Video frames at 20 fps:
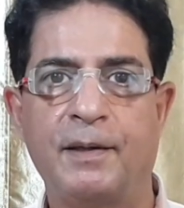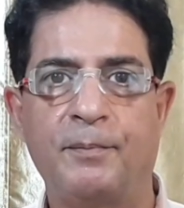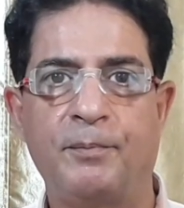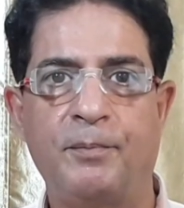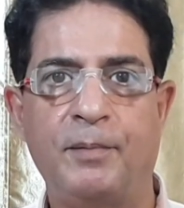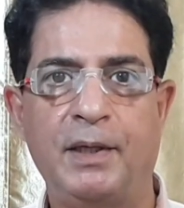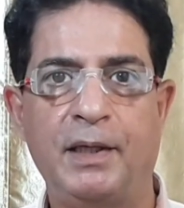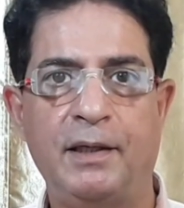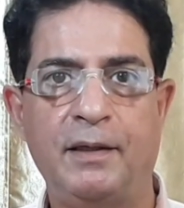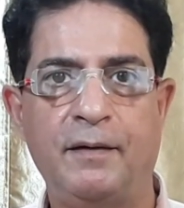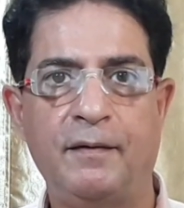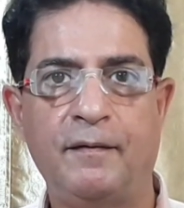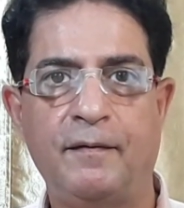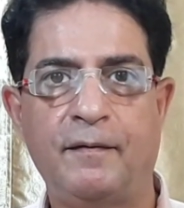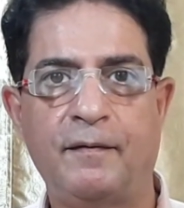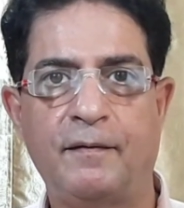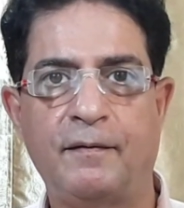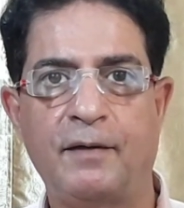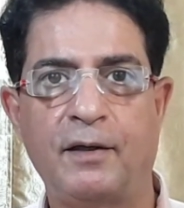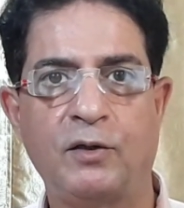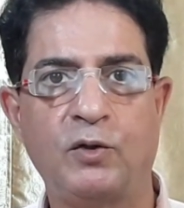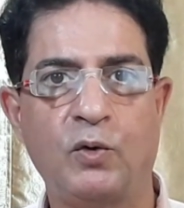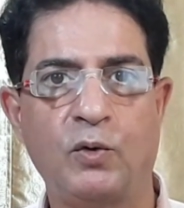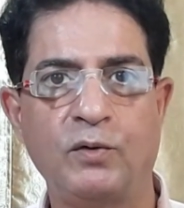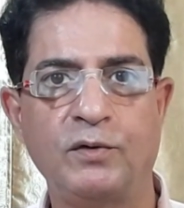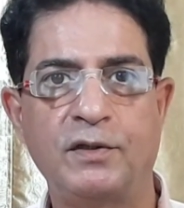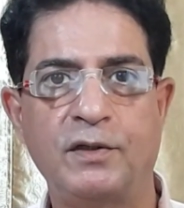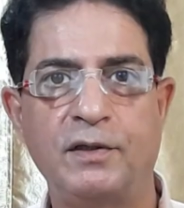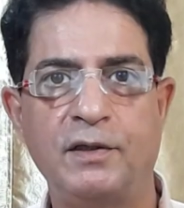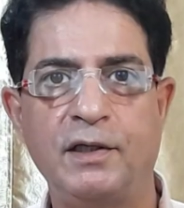Means they
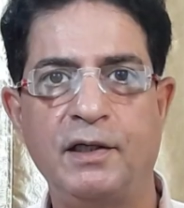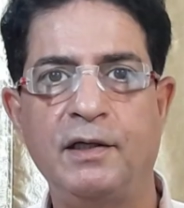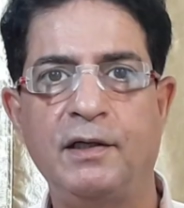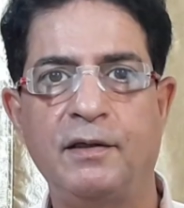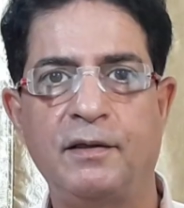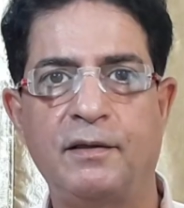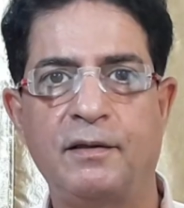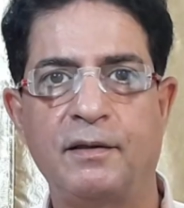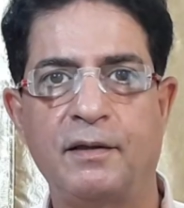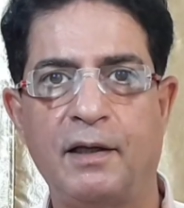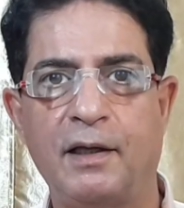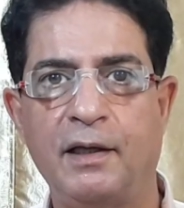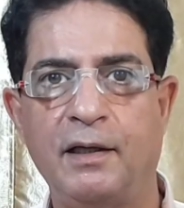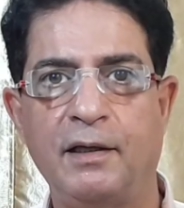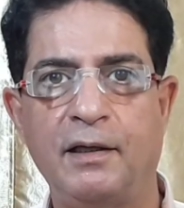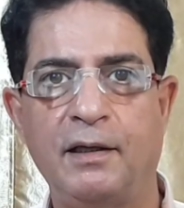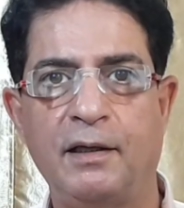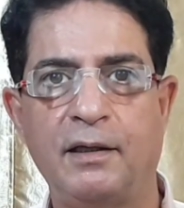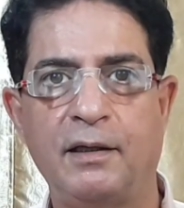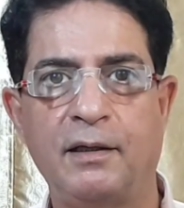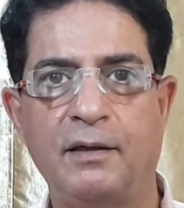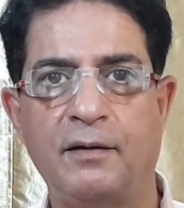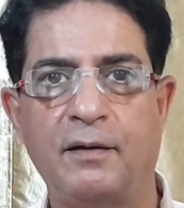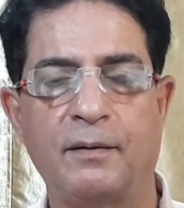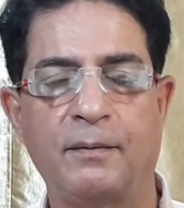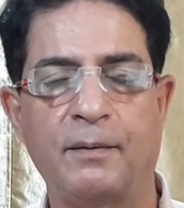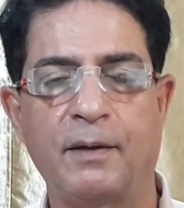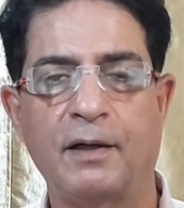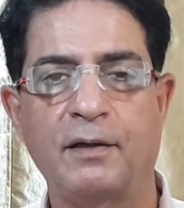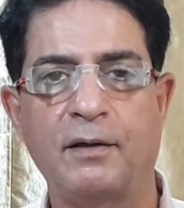don't need any
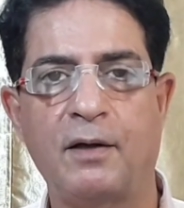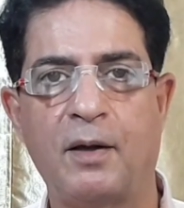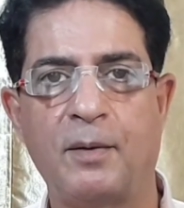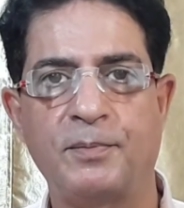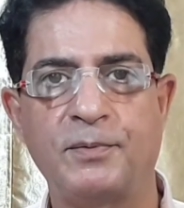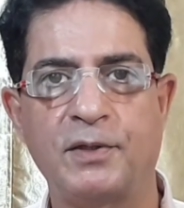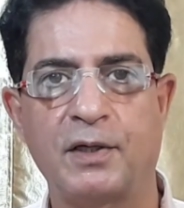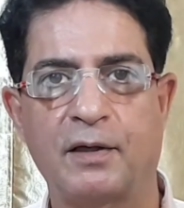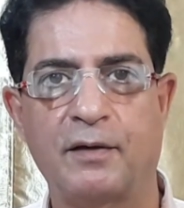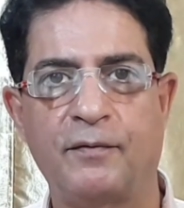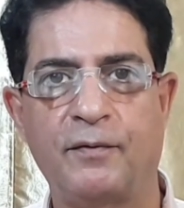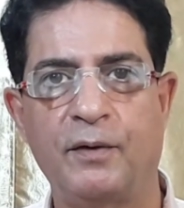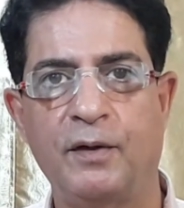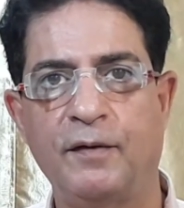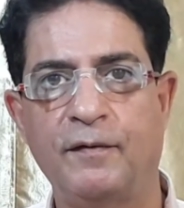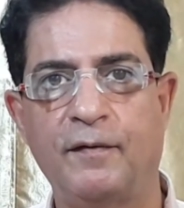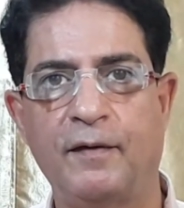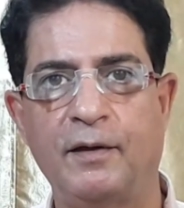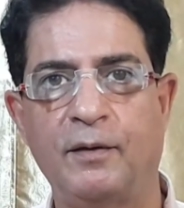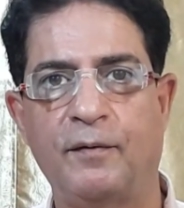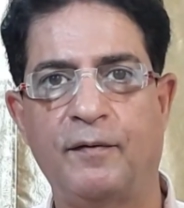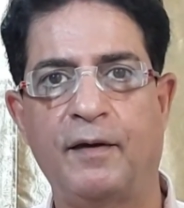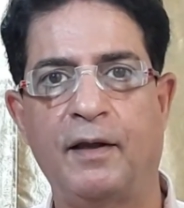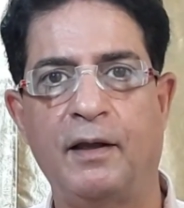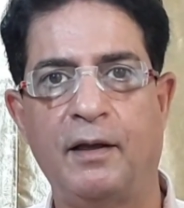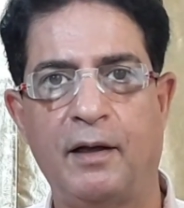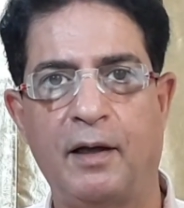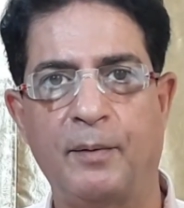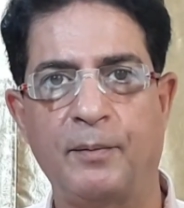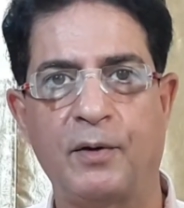direct object. For instance, you say
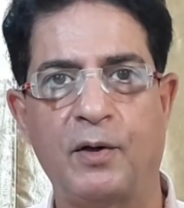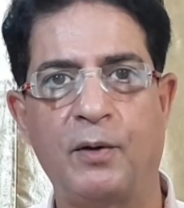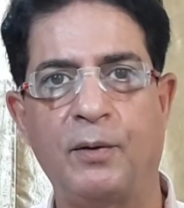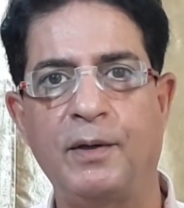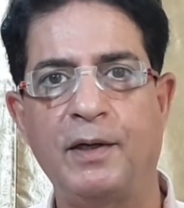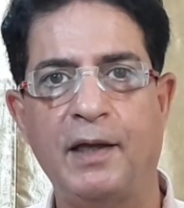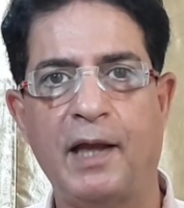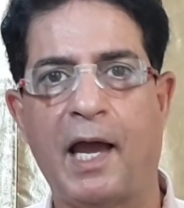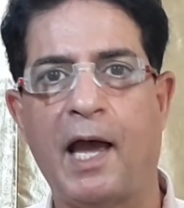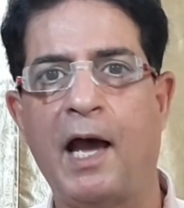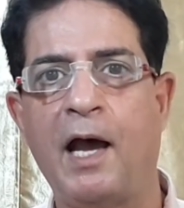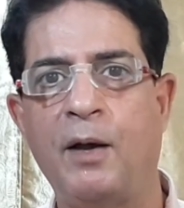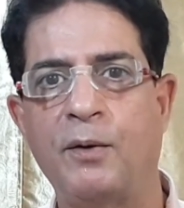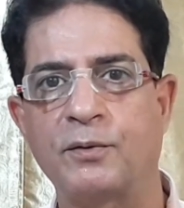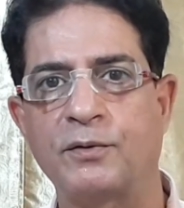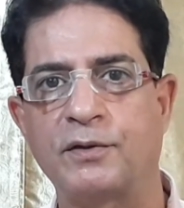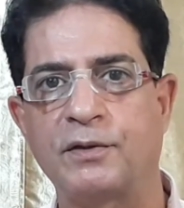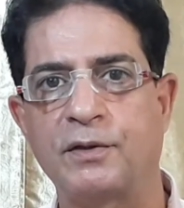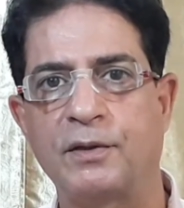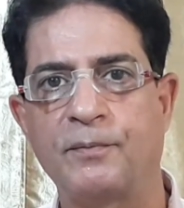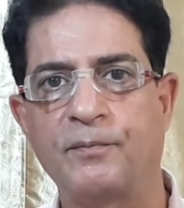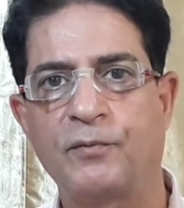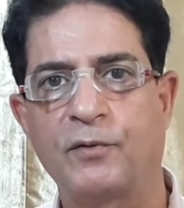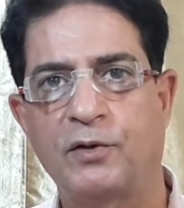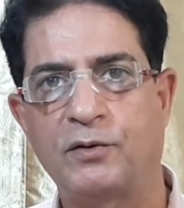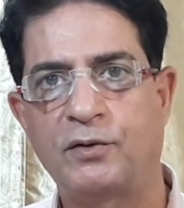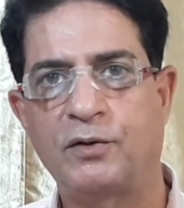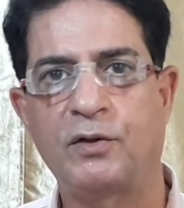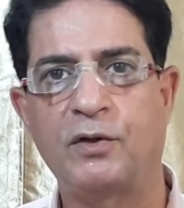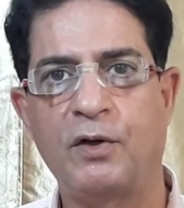I'm going out.
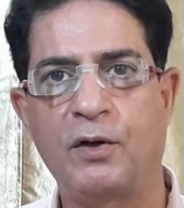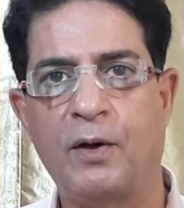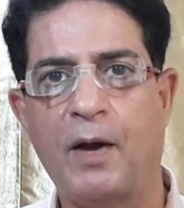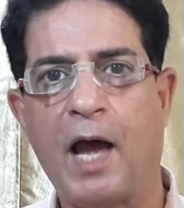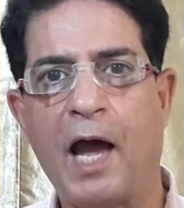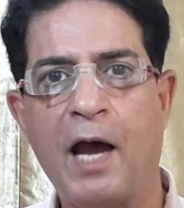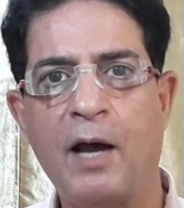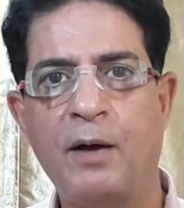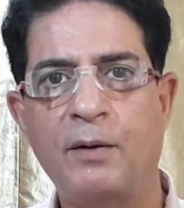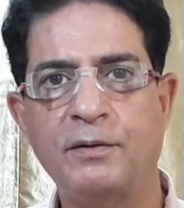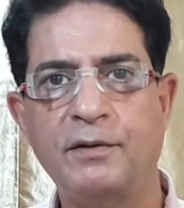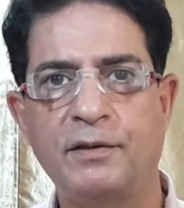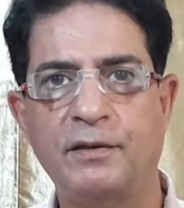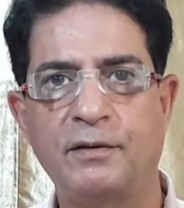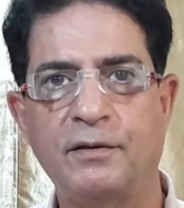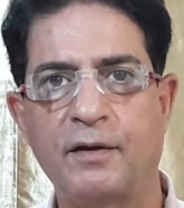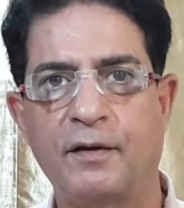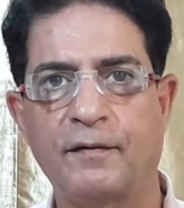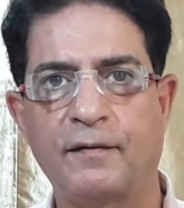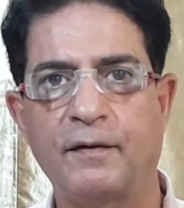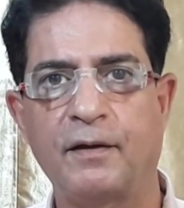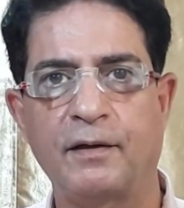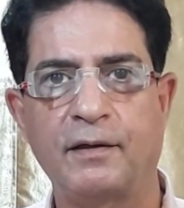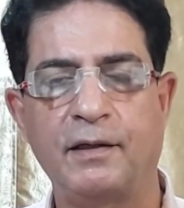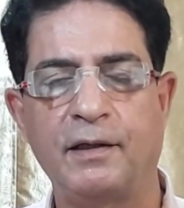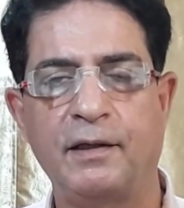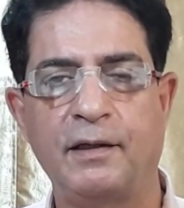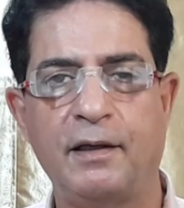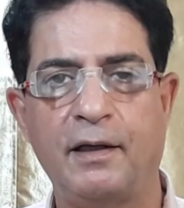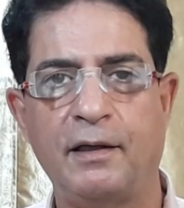To go out does not
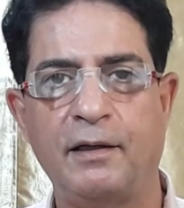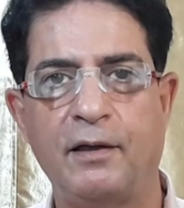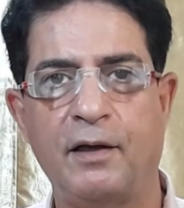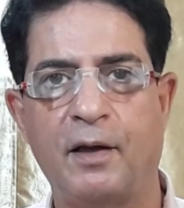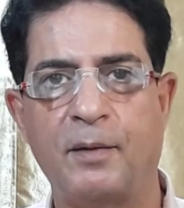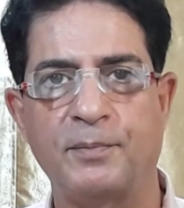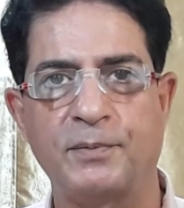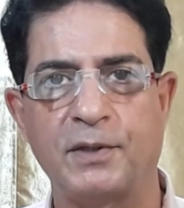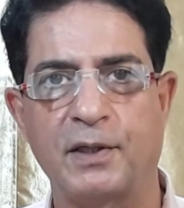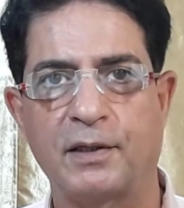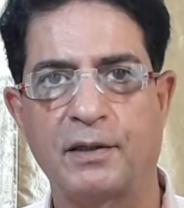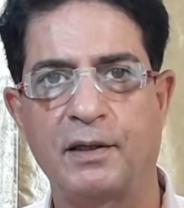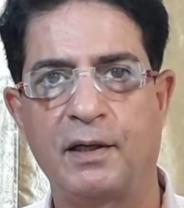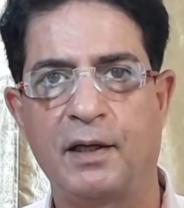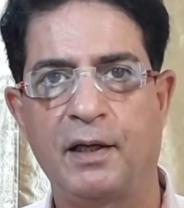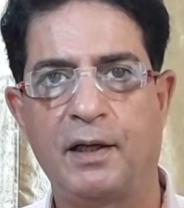need any object.